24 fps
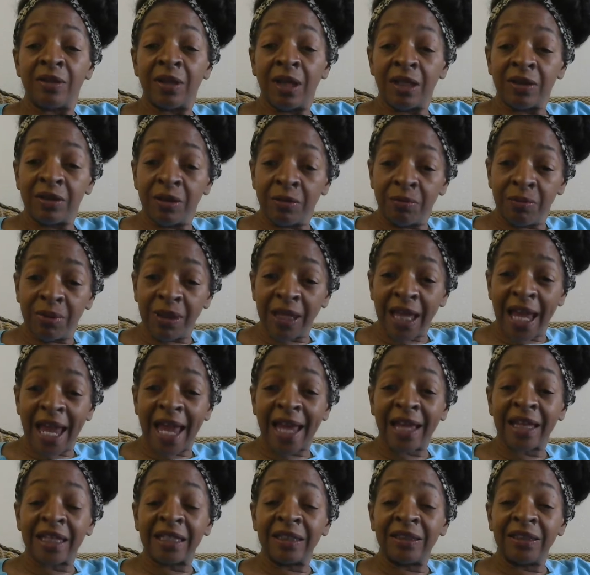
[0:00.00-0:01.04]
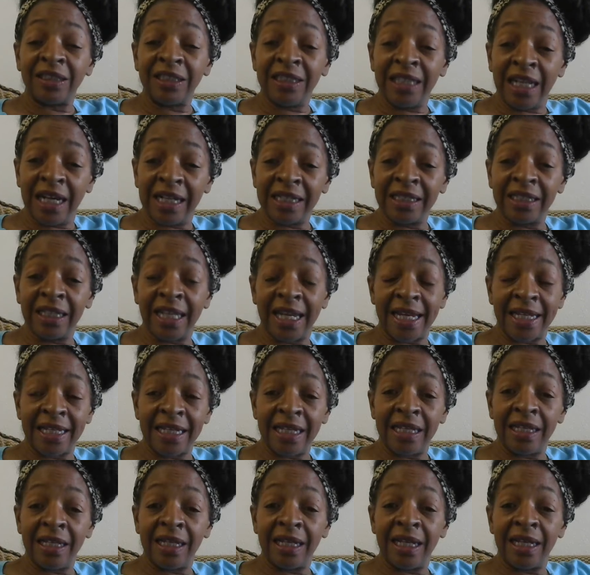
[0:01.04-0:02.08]
the black young
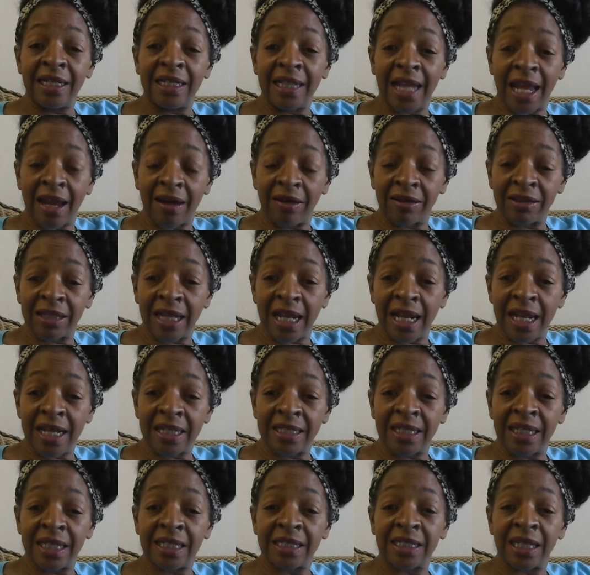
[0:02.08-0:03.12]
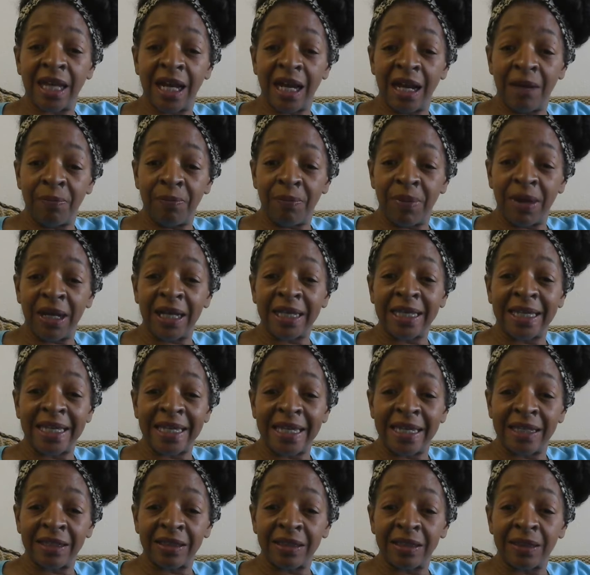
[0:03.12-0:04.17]
lady nowadays is up
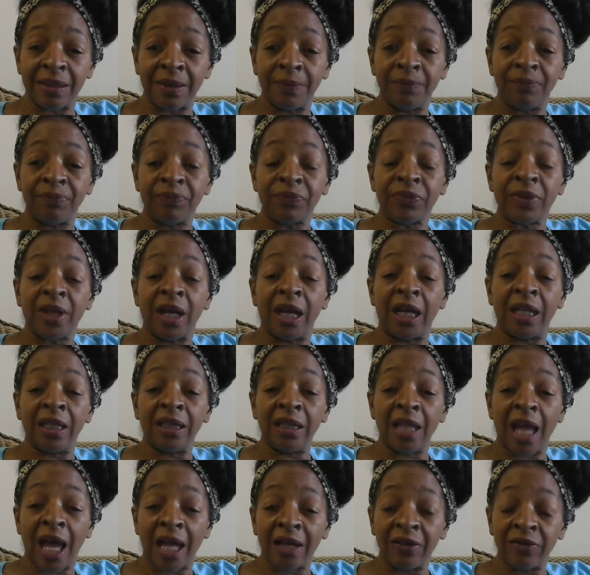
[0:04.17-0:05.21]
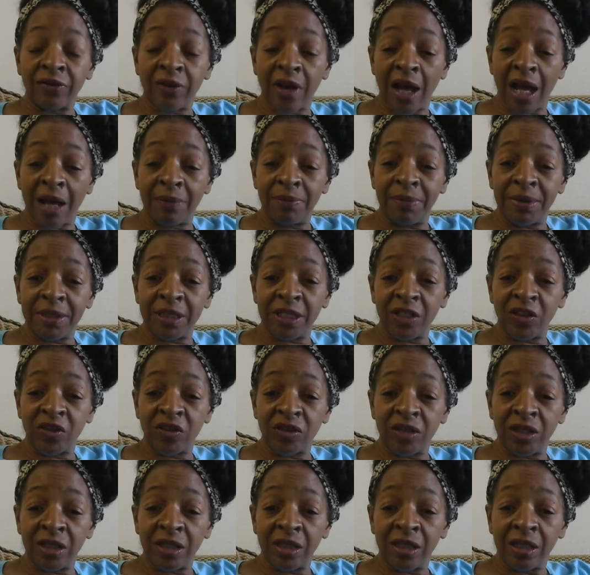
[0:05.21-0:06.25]
against a lot of
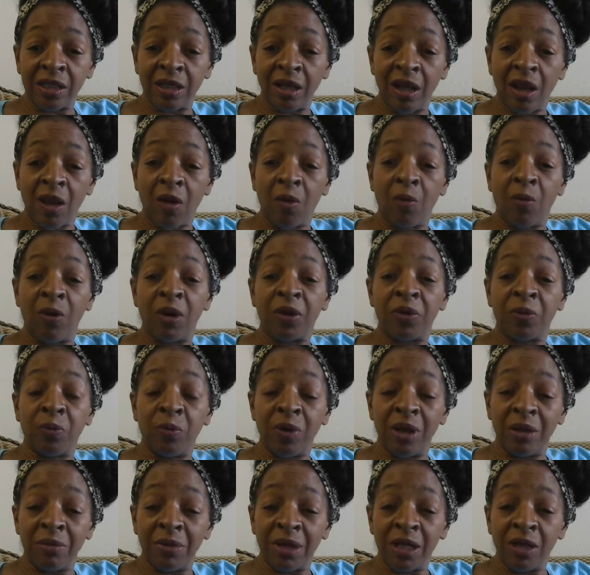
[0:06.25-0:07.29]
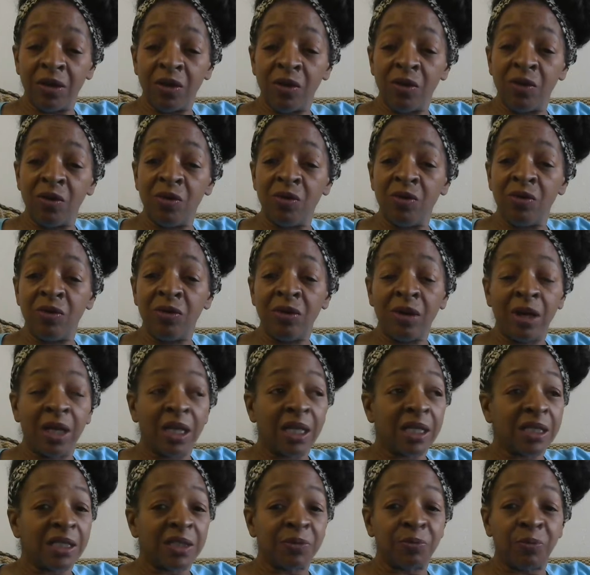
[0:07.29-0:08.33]
competition with women who
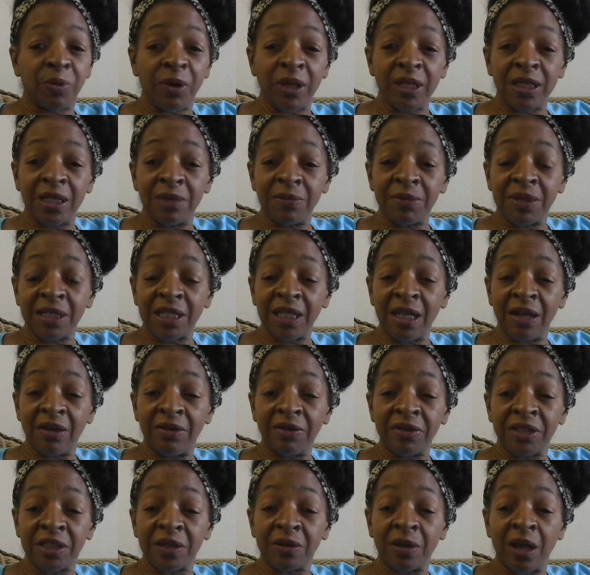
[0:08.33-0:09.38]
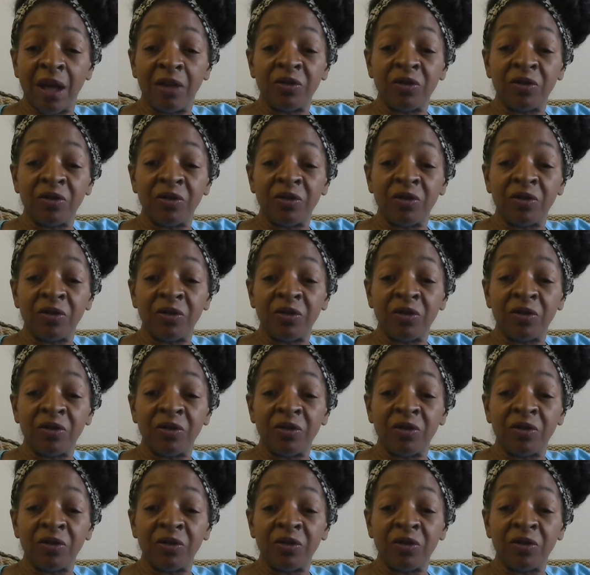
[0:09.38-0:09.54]
spread themselves